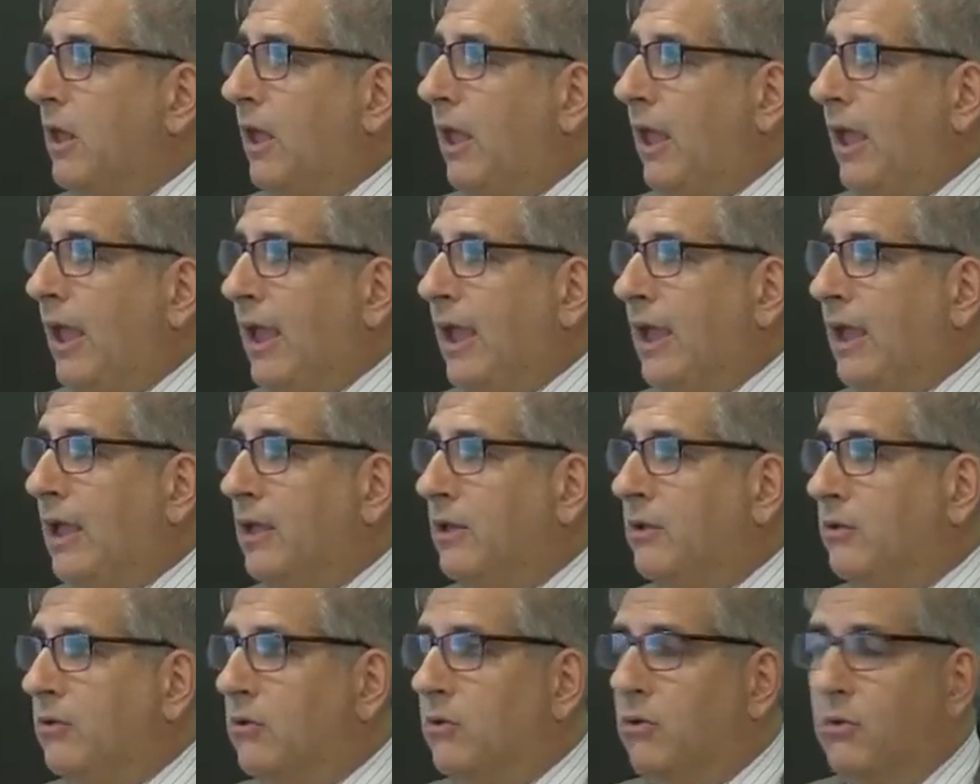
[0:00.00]

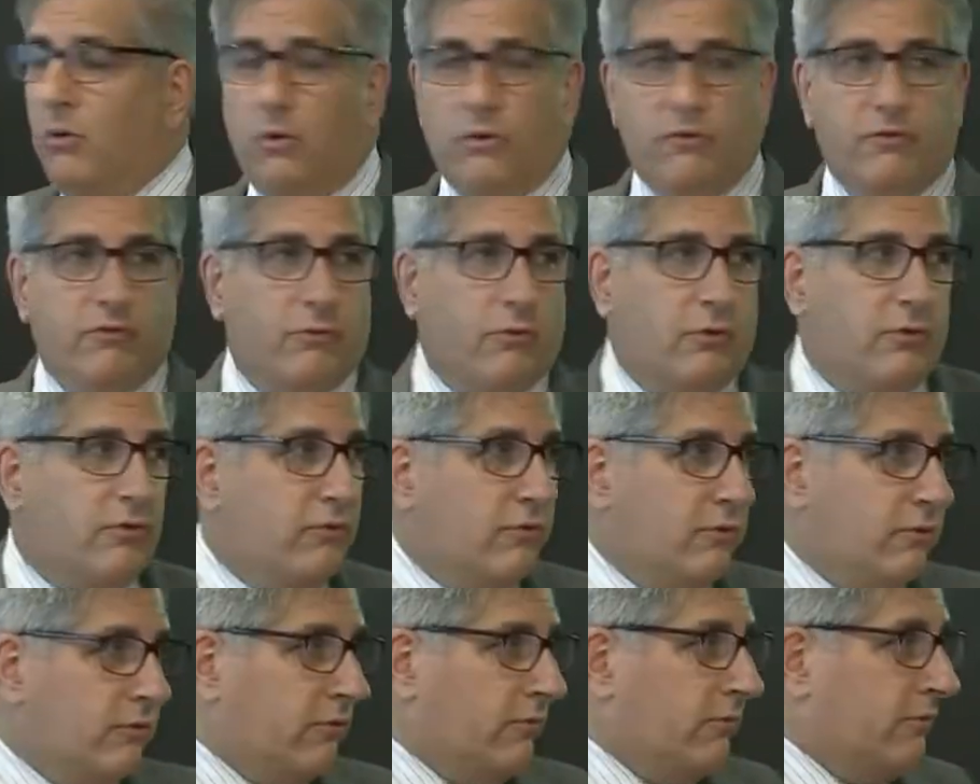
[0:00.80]
and all sorts
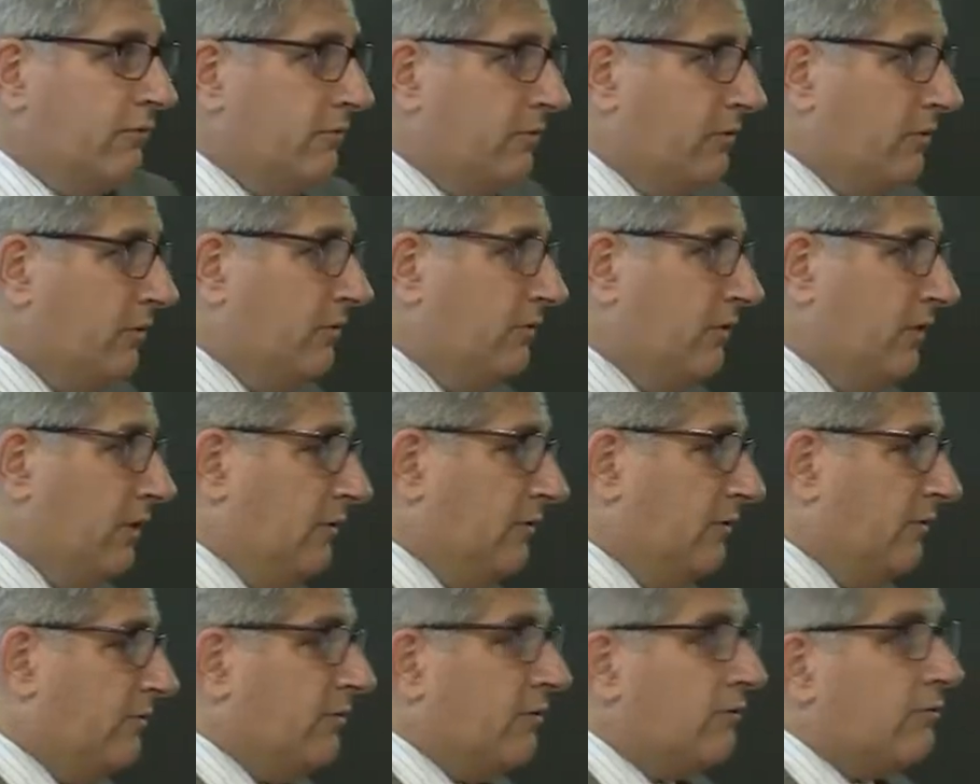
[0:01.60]
of
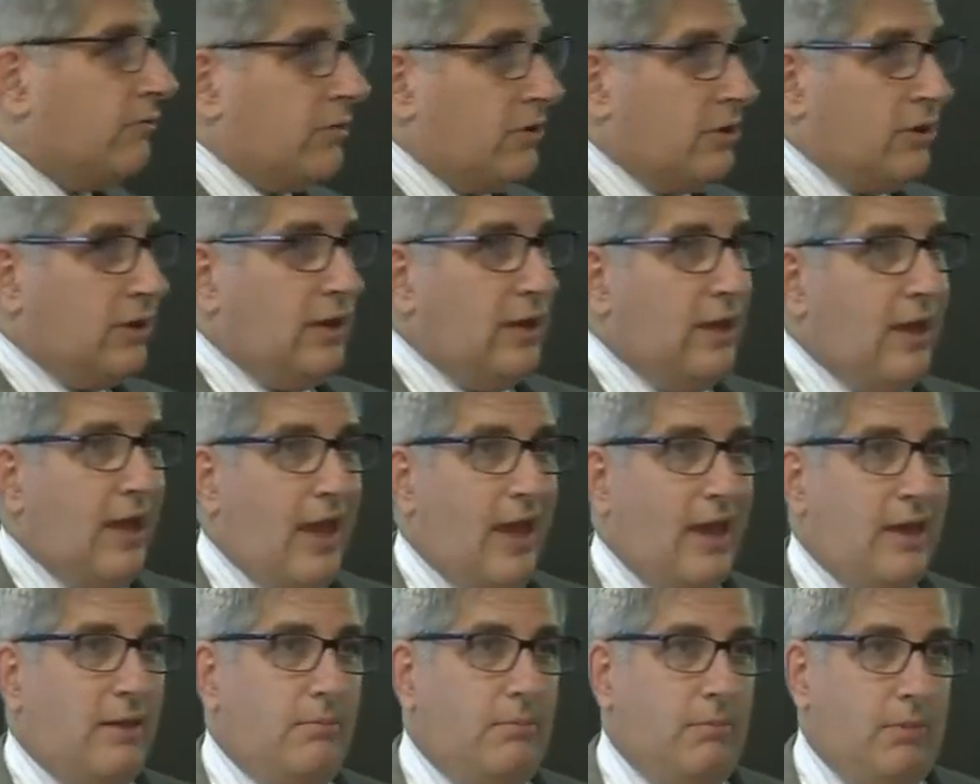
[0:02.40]
diseases. It really
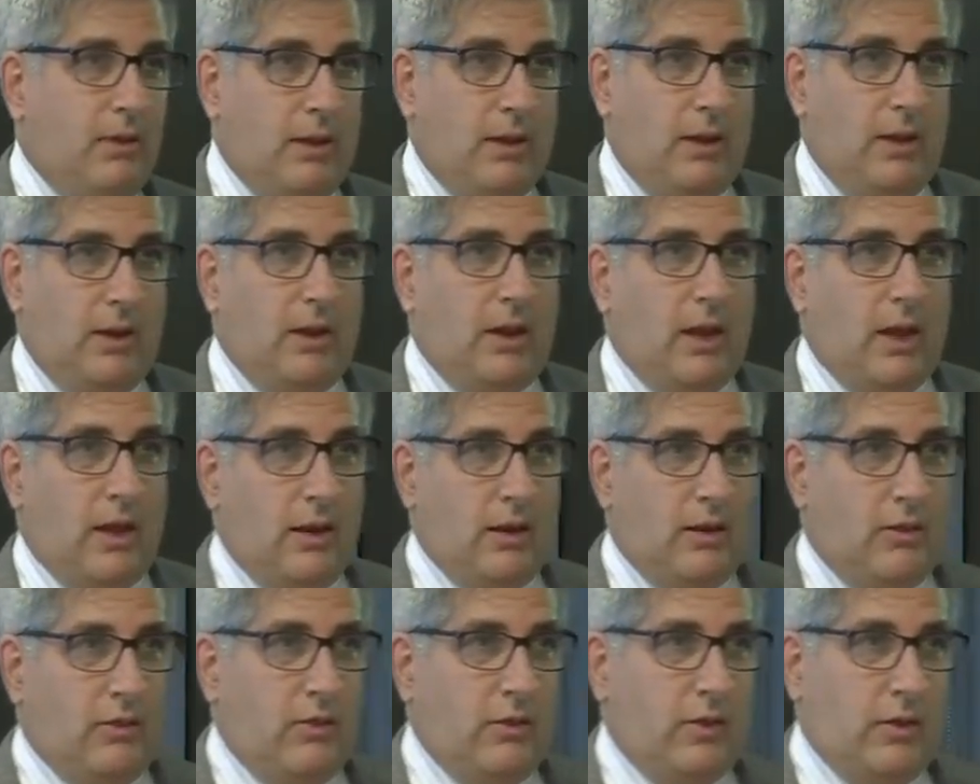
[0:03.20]
can be
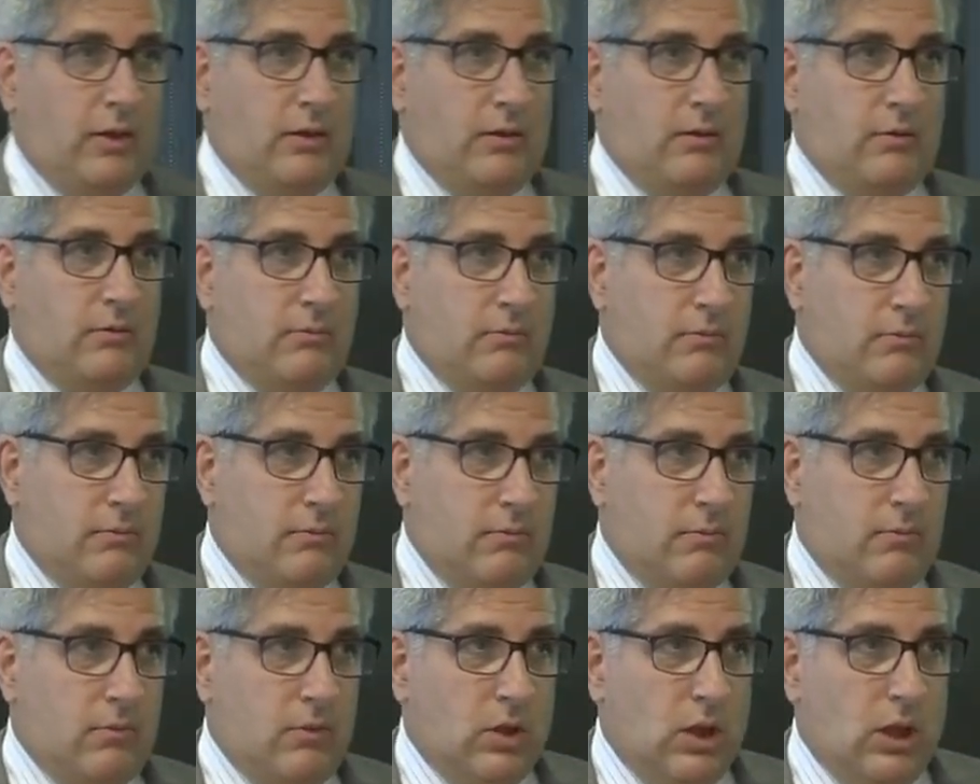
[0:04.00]
anything.
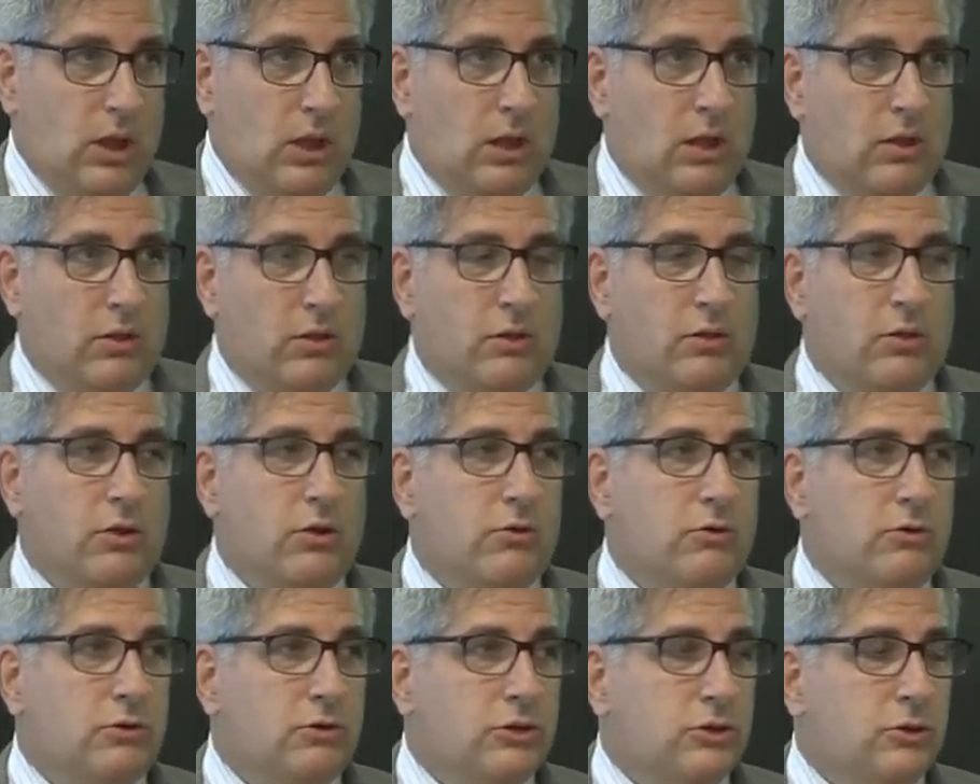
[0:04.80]
The
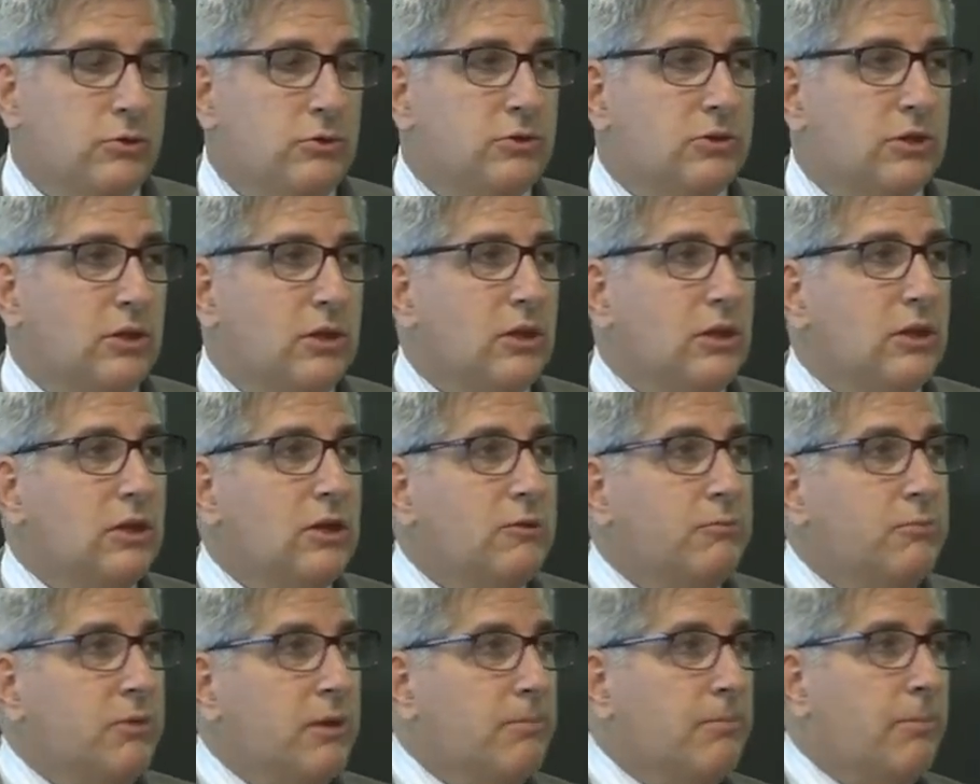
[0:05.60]
literature is a
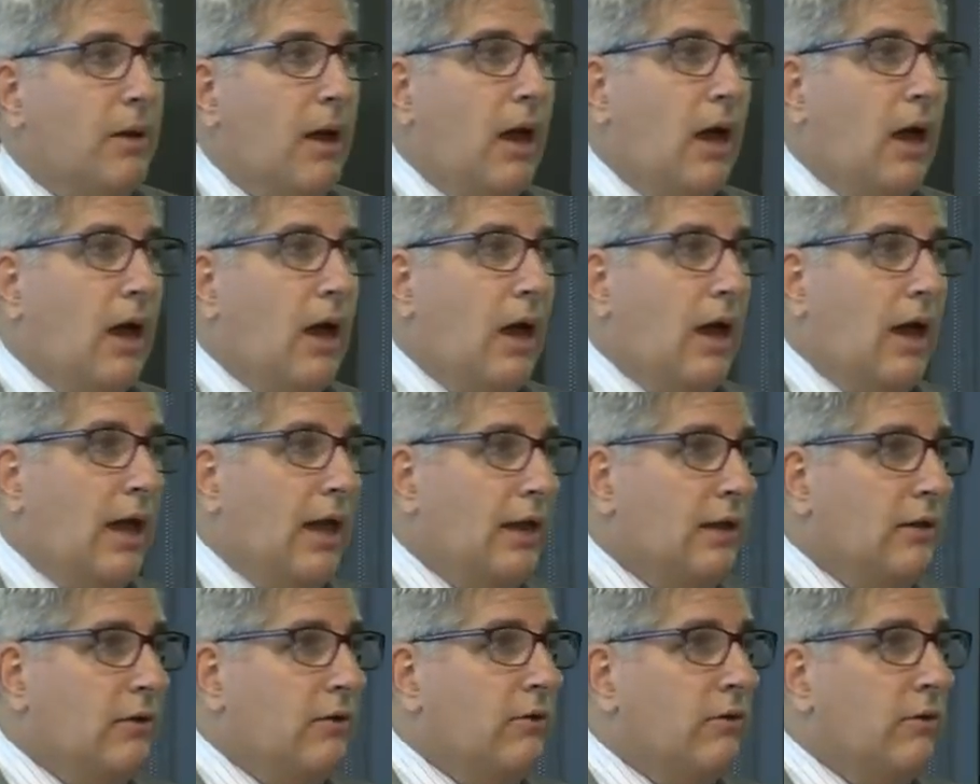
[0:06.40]
little bit
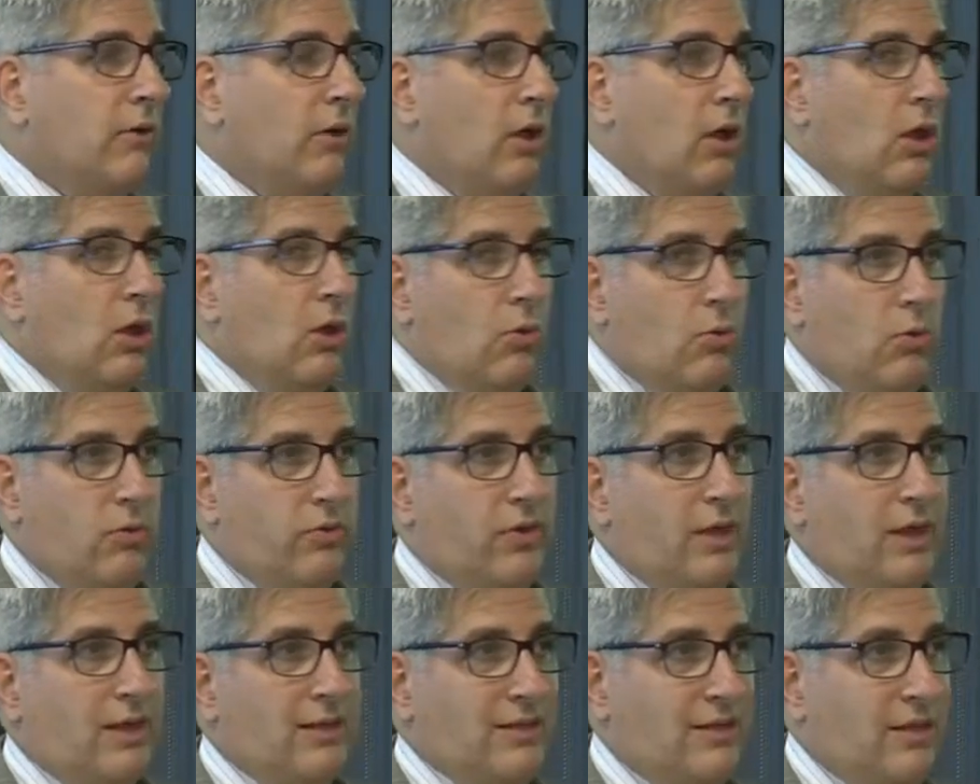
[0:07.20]
behind when
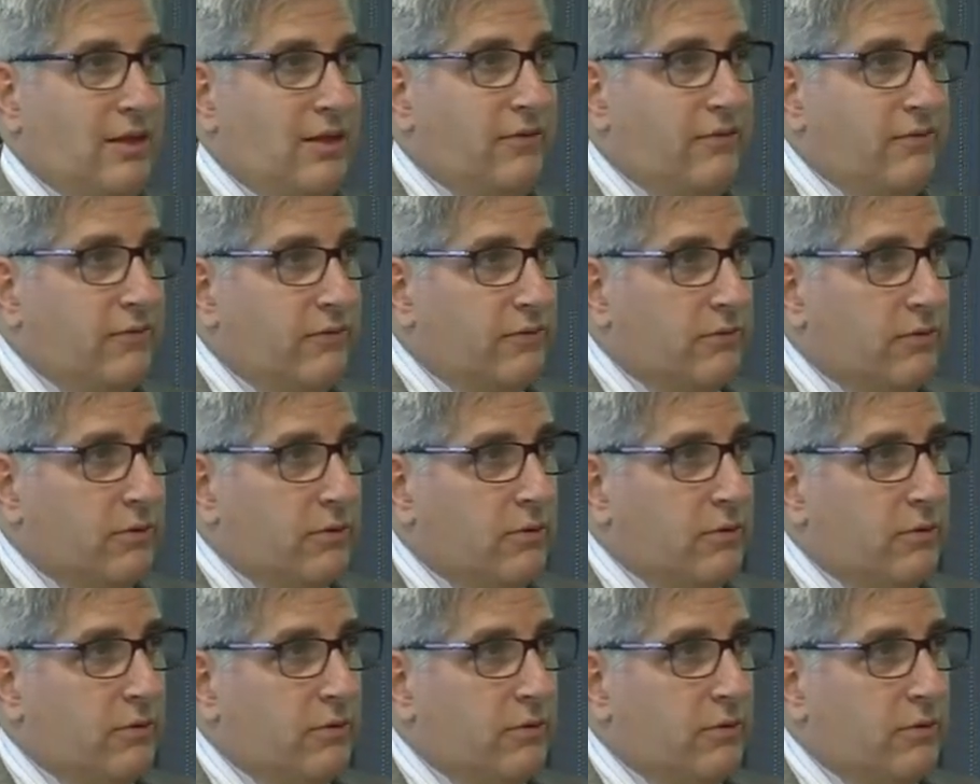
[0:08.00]
they list